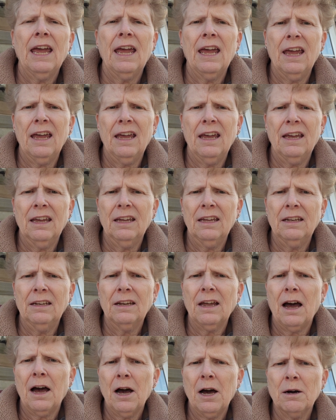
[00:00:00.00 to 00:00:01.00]

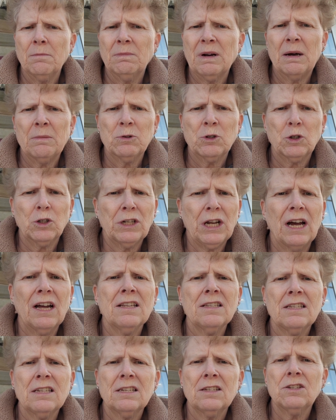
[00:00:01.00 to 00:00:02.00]
and I'm sure
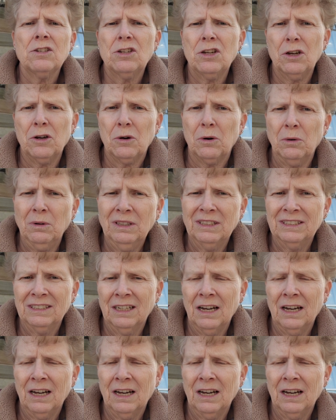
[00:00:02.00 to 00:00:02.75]
Don's is too.